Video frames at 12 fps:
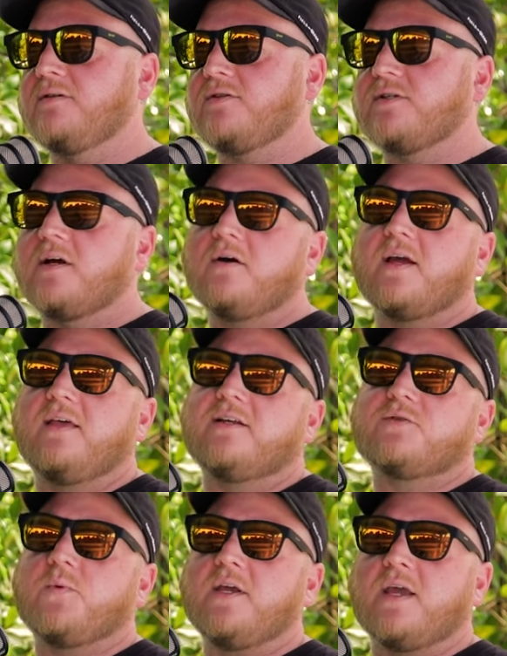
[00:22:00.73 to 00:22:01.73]
So I was like, okay,
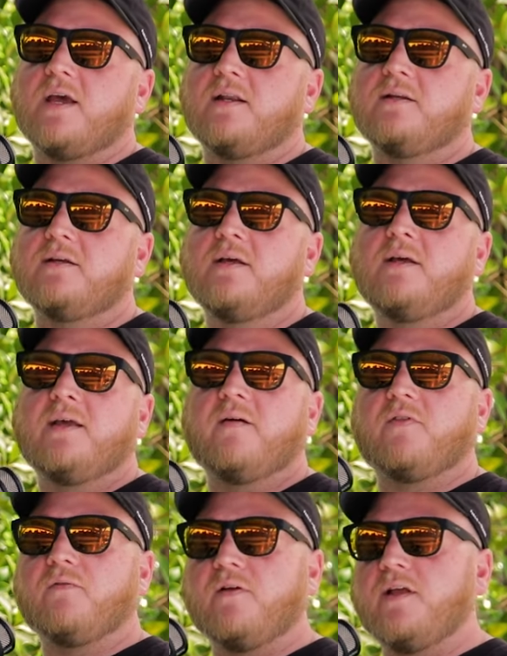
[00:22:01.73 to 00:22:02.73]
this weekend,
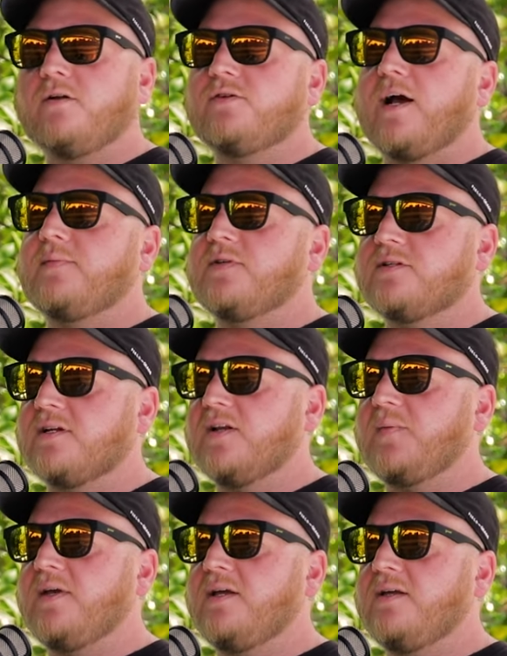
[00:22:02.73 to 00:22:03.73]
if the video drops, it's going
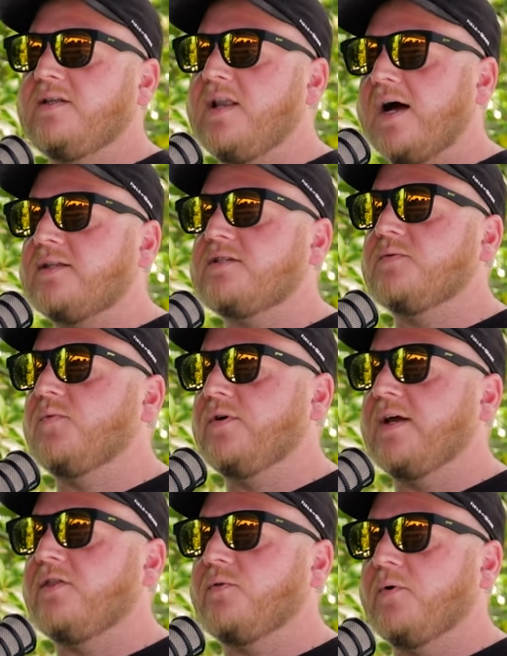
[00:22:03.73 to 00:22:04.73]
to be nuts and we'll
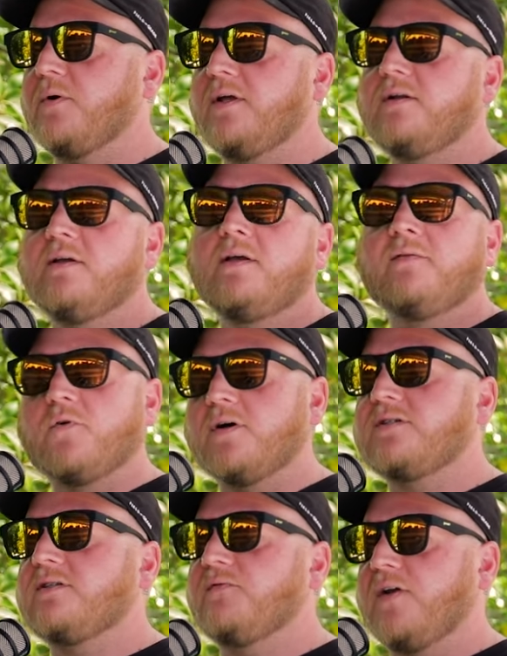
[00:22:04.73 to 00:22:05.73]
get through it. Of
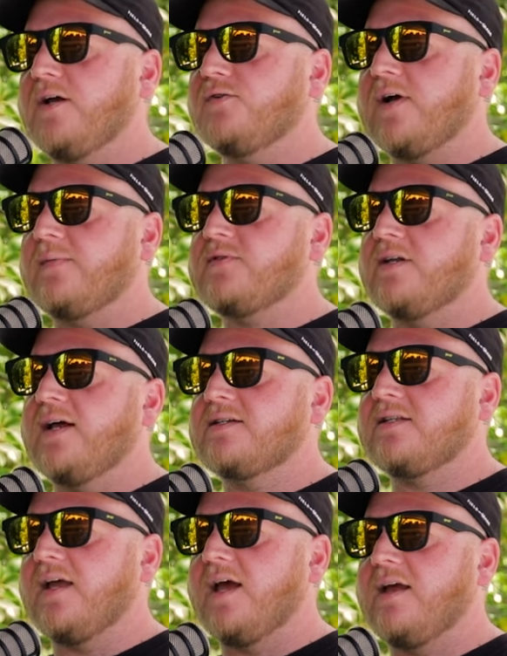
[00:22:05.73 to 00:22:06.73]
course, the video drops the
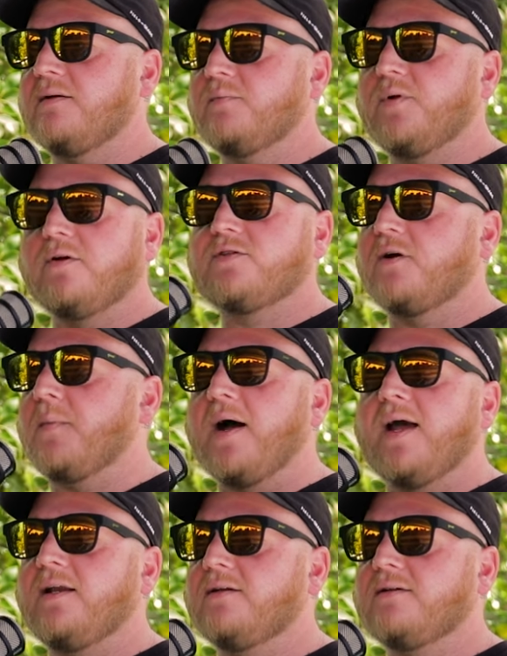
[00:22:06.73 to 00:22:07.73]
next day, blows our
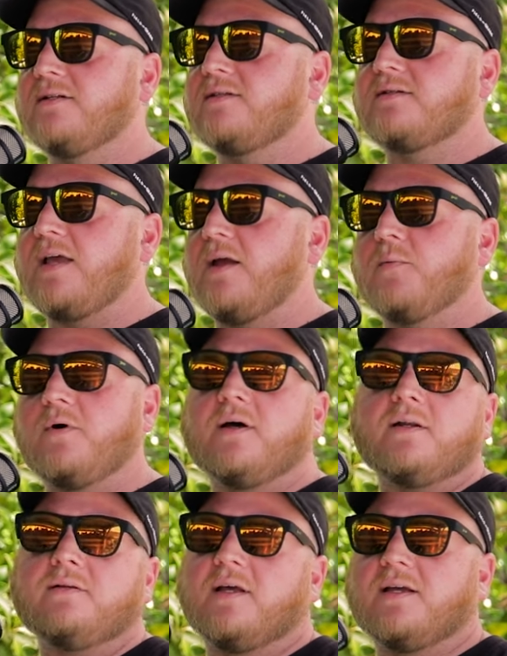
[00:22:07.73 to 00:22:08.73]
mind. It's 8
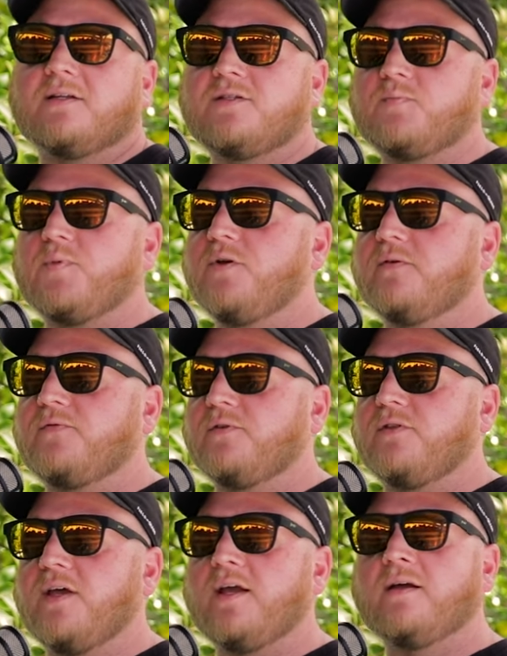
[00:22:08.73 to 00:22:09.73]
1, like it's beautiful
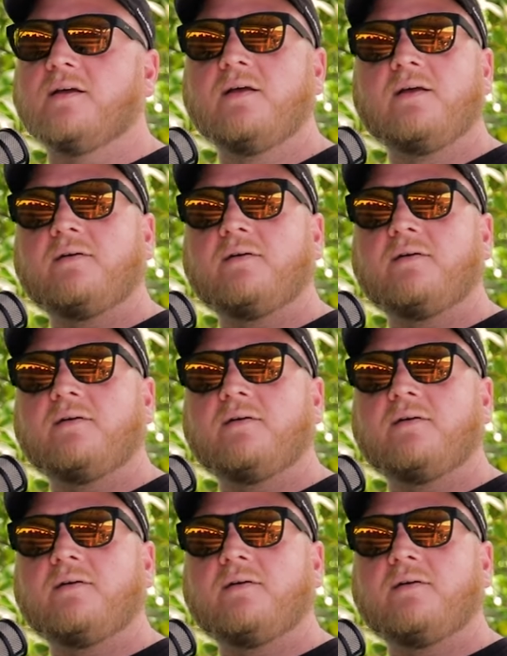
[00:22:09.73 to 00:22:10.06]
thing.